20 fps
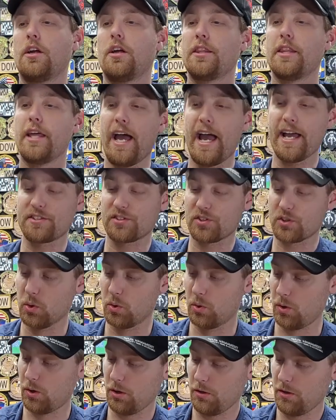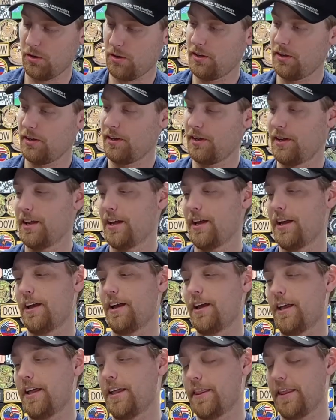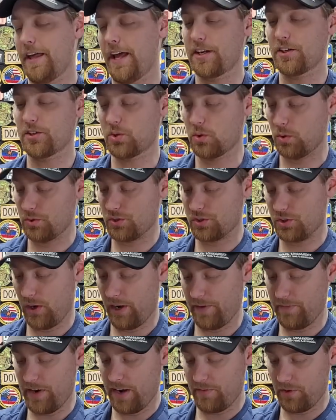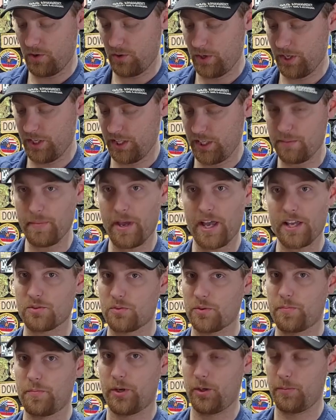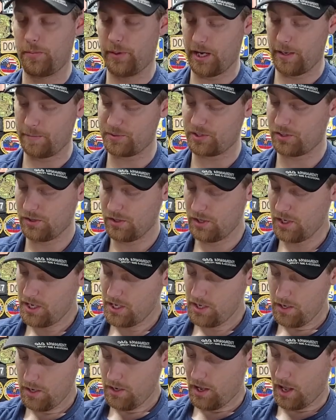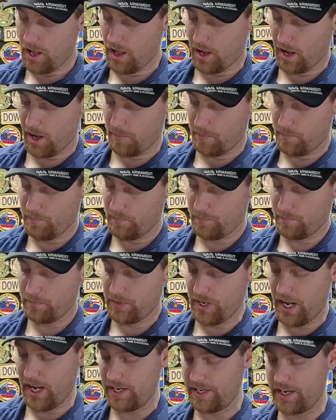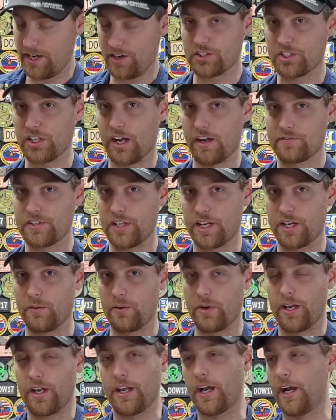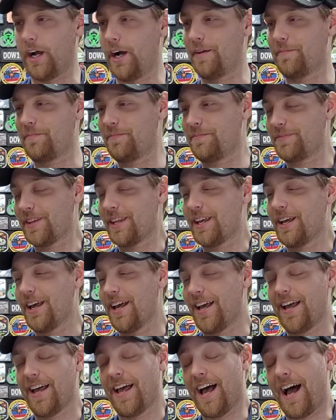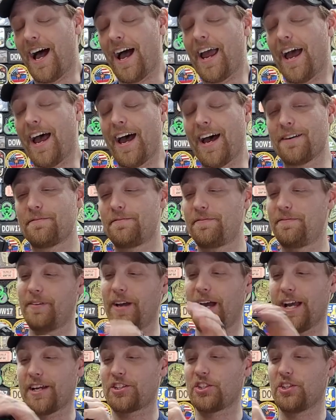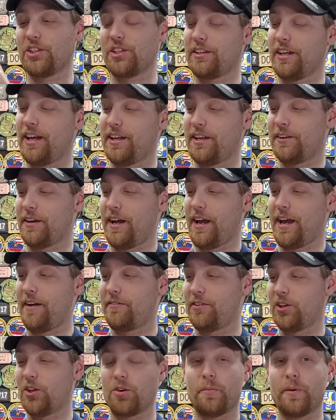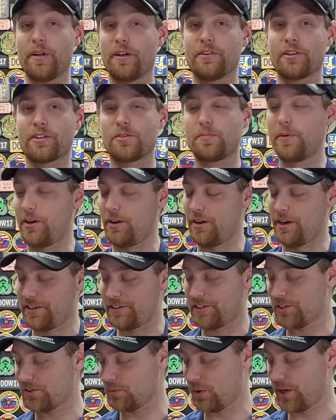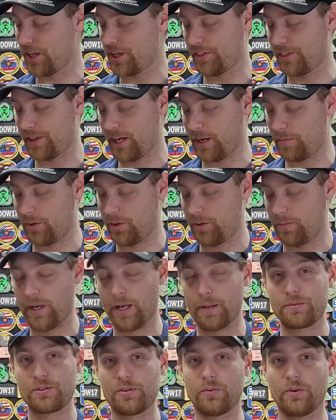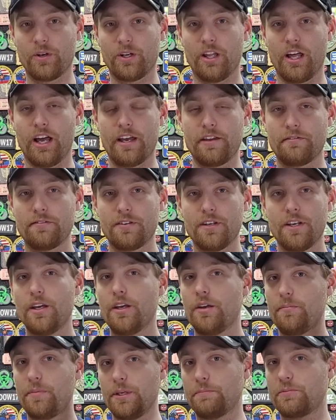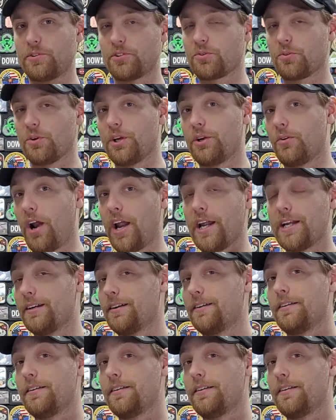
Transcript: That's cool. That is cool. So I've never really messed with bullpups. Um, not in airsoft anyway. Um, I have actually, uh, I have a little bit of experience with uh, bullpups in real life. Peep the screen right